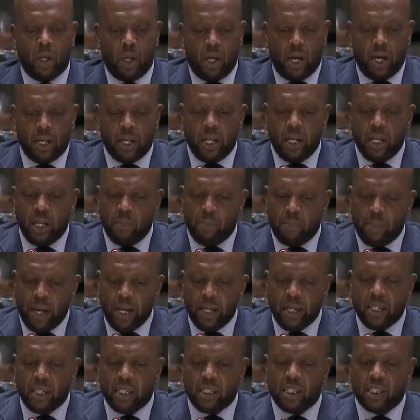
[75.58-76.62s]
At
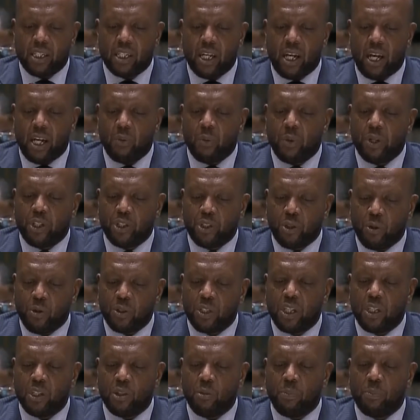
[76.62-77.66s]
independence, had we
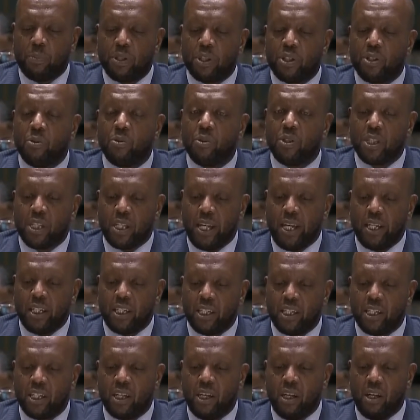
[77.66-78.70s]
chosen to pursue
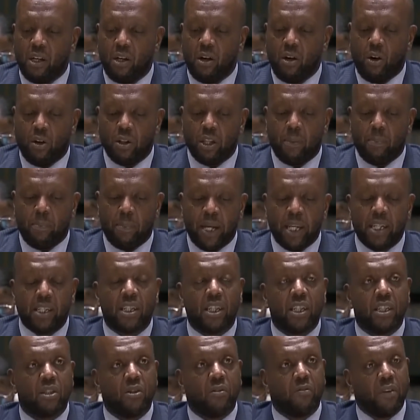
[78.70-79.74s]
states on the
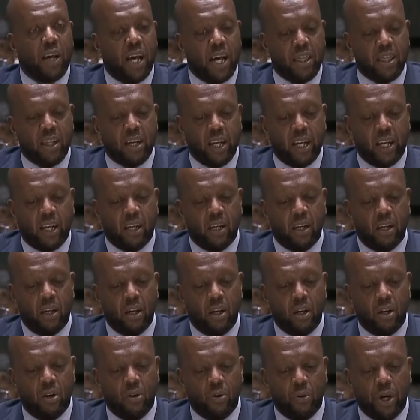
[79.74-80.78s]
basis of ethnic,
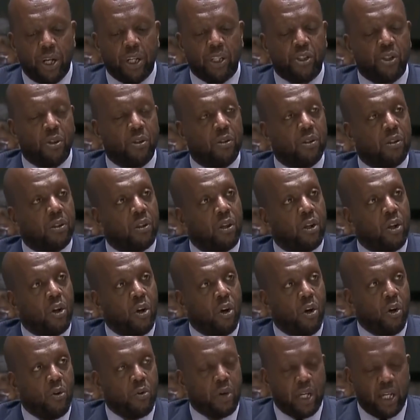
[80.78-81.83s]
racial,
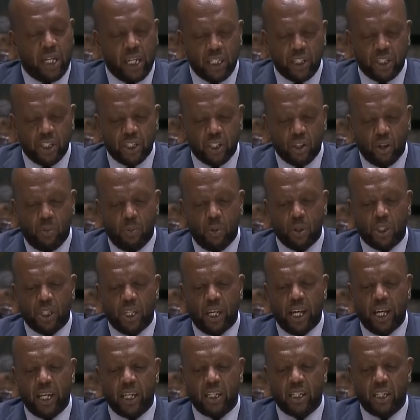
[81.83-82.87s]
or religious
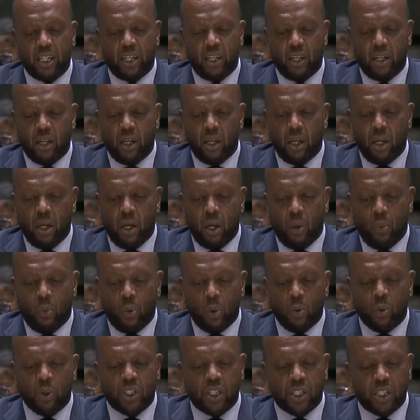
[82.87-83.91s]
homogeneity,
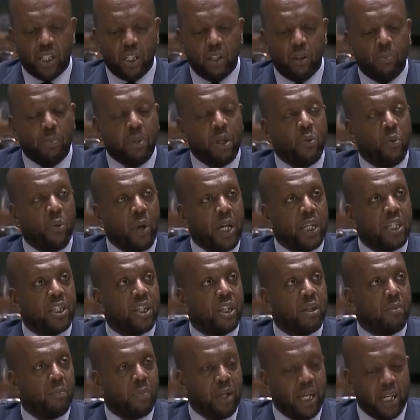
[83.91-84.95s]
we would still be
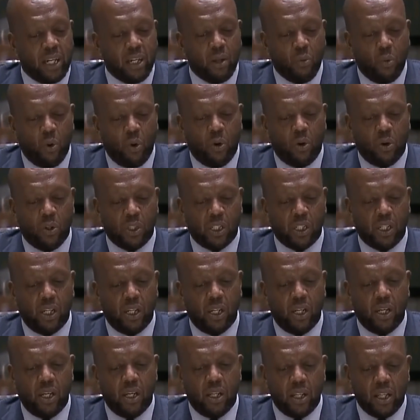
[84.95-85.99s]
waging bloody wars
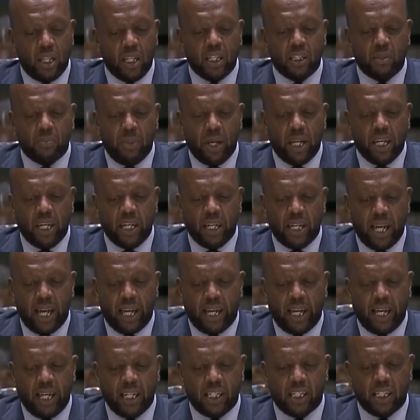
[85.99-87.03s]
these many
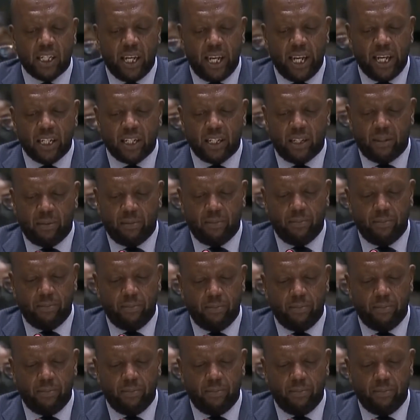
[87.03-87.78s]
decades later.